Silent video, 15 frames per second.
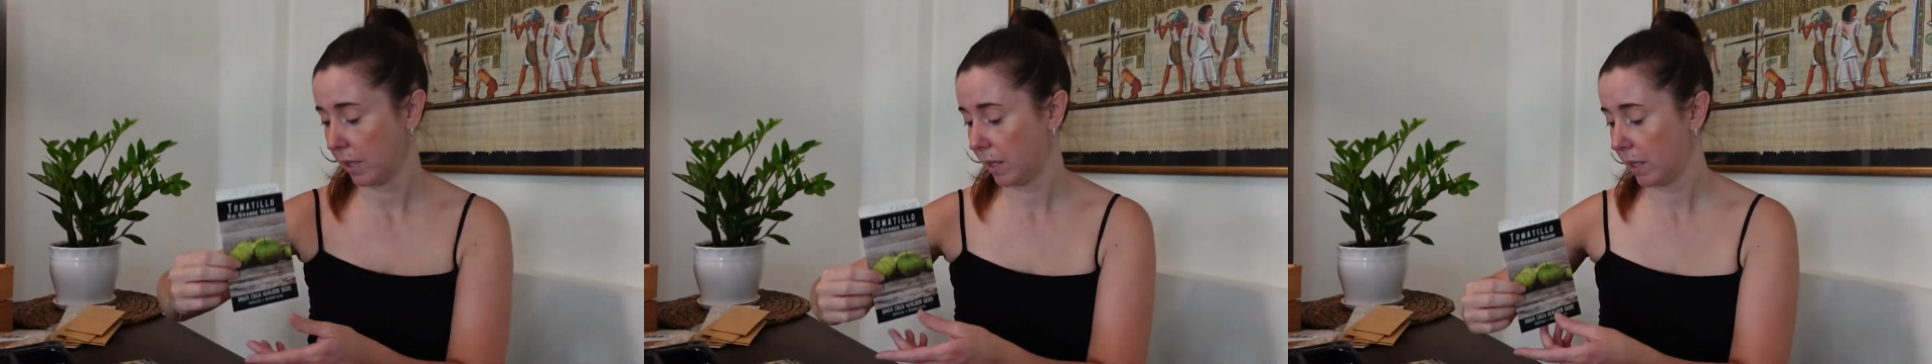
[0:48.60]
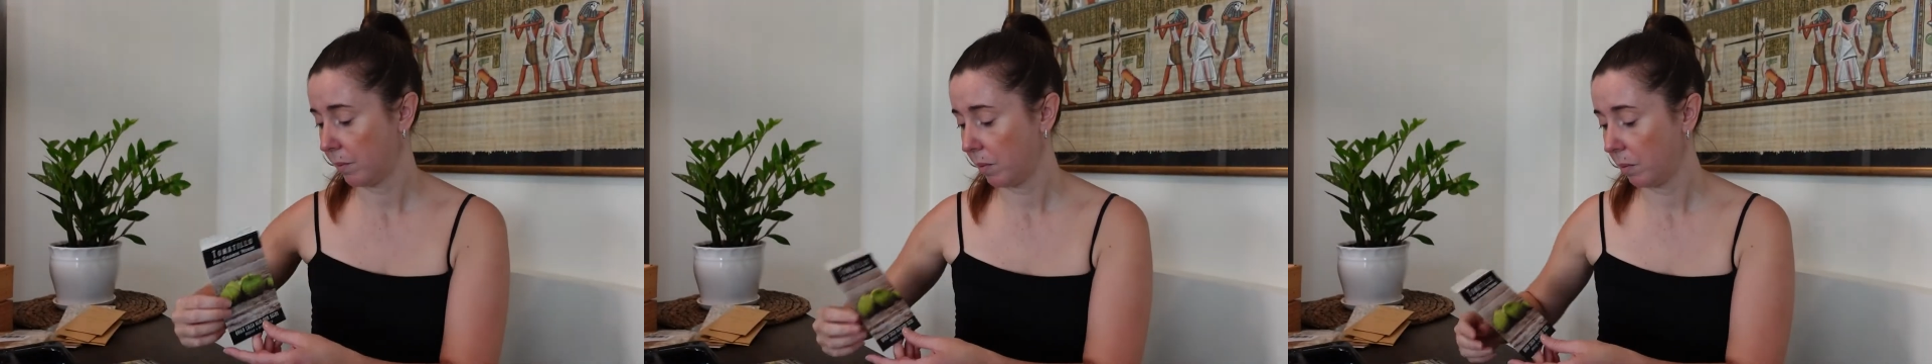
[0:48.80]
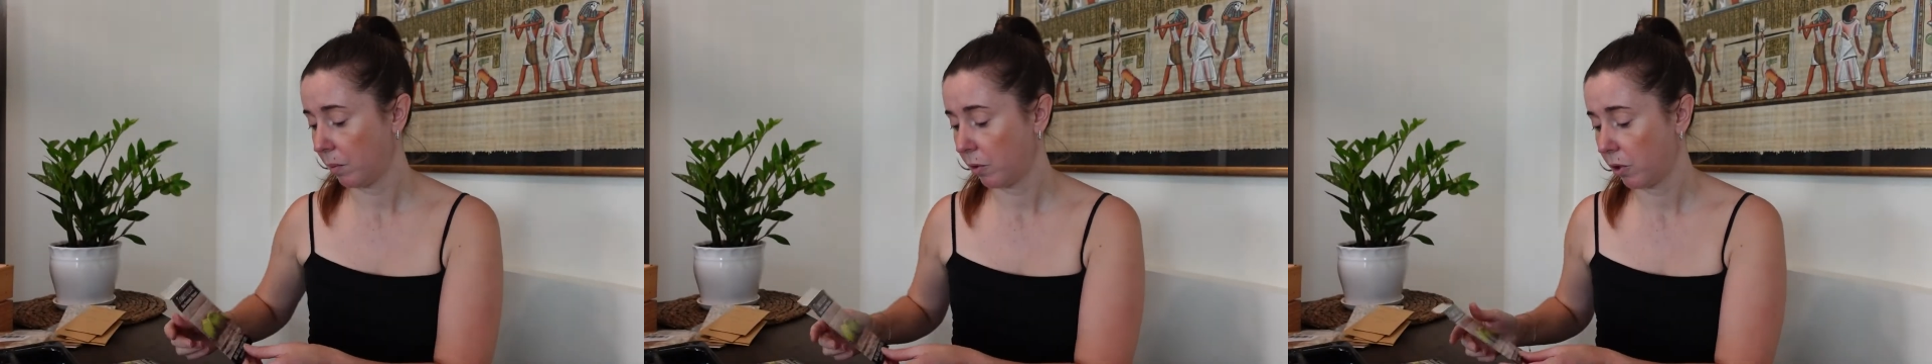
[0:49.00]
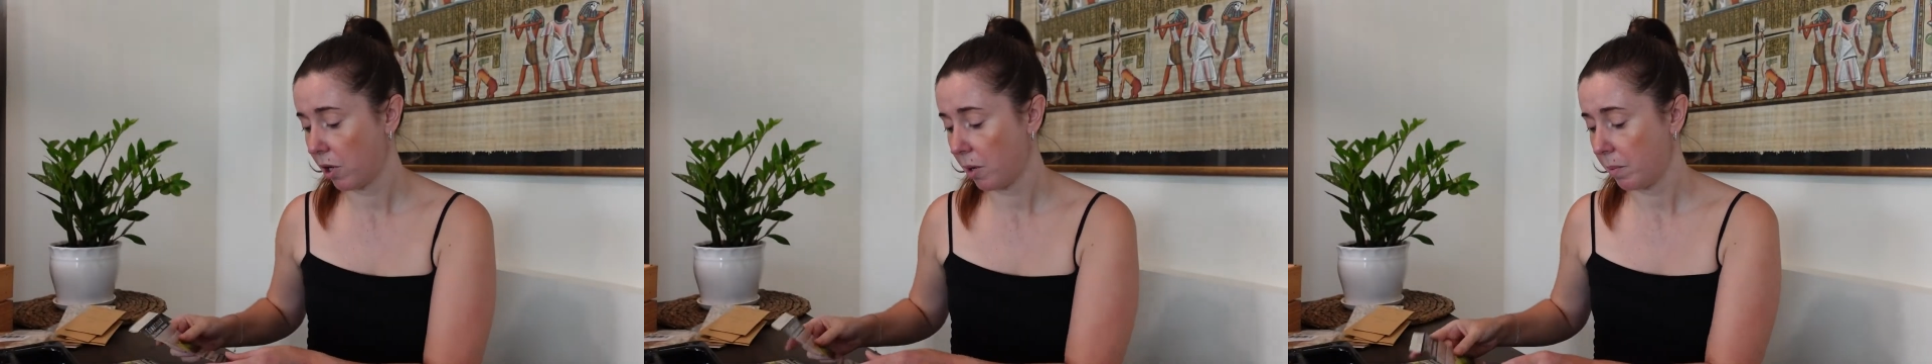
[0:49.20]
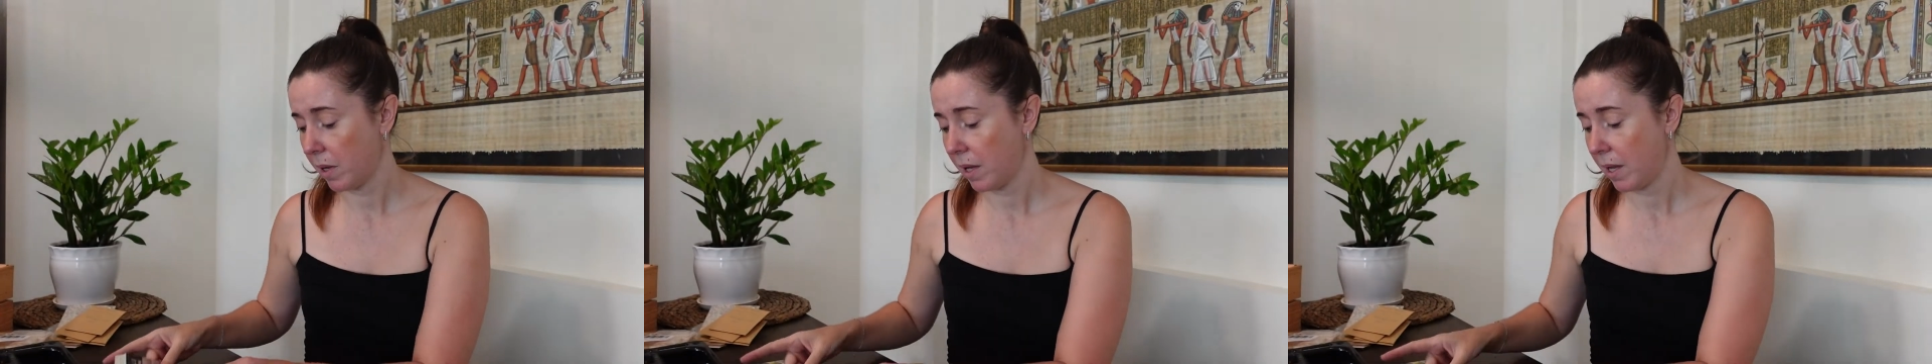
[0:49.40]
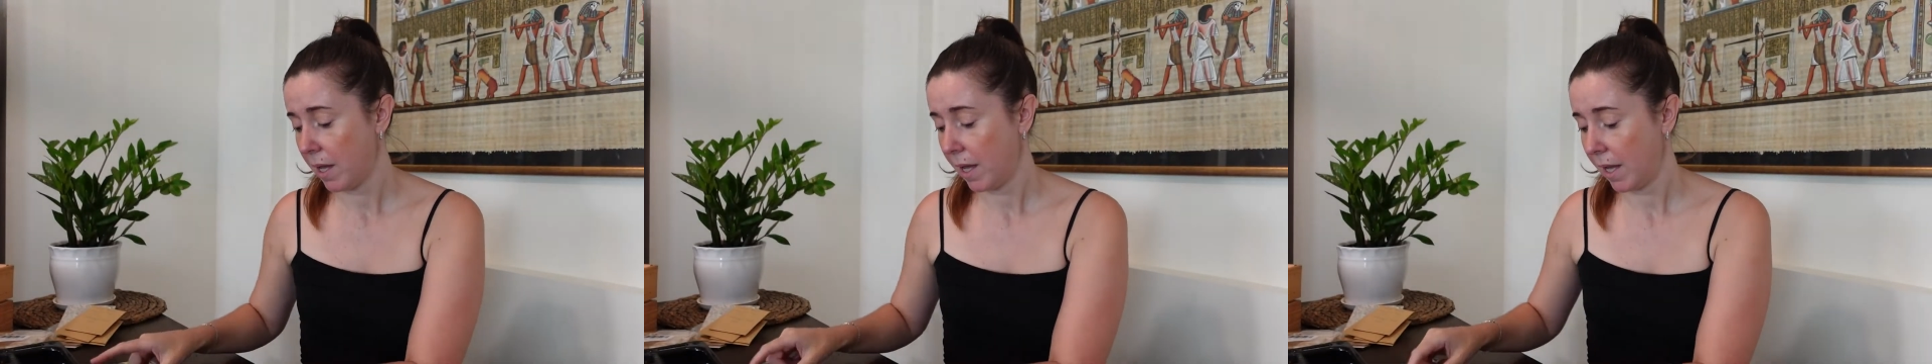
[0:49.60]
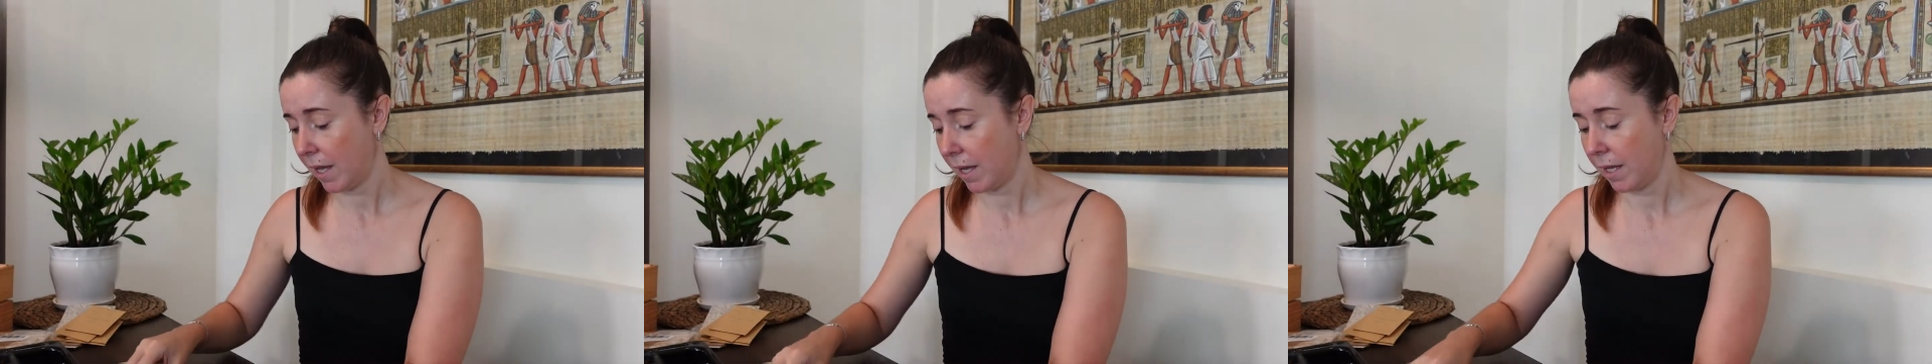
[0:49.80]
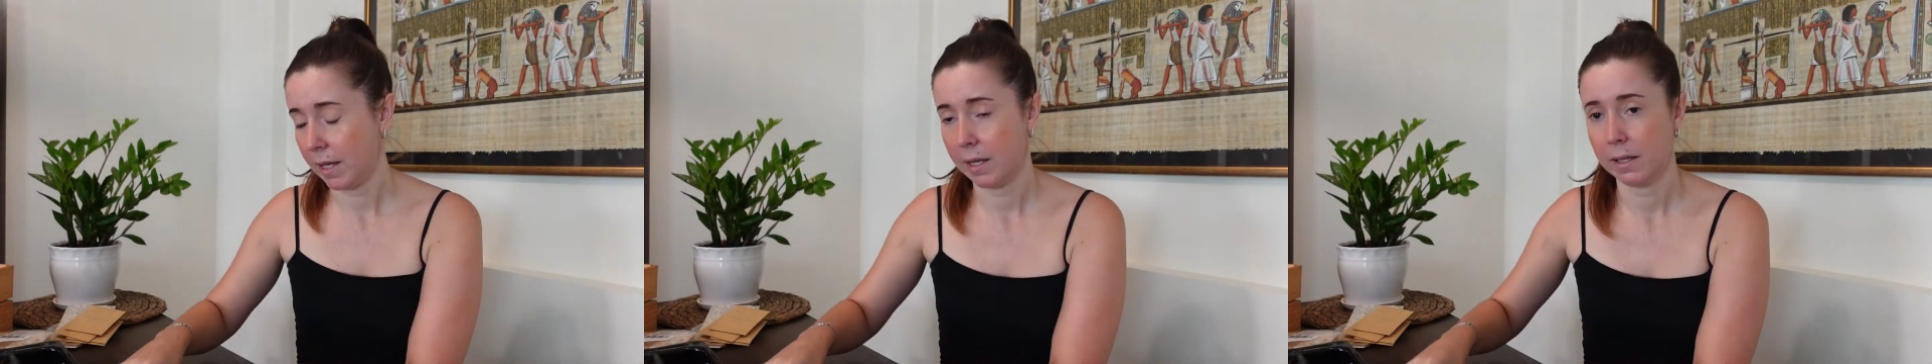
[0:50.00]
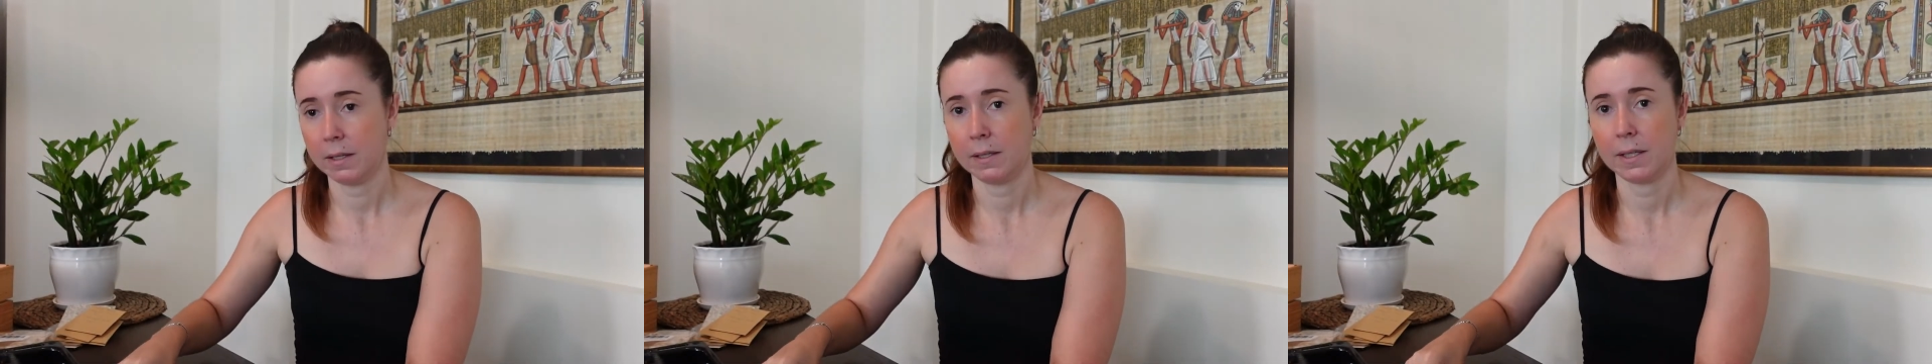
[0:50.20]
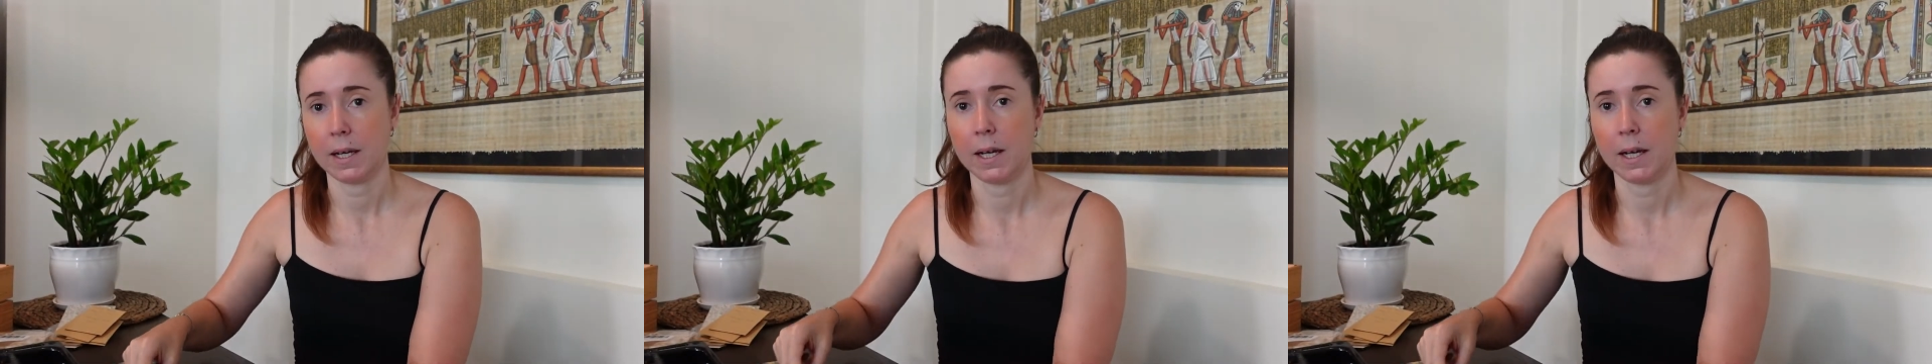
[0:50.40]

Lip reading: summer crop, and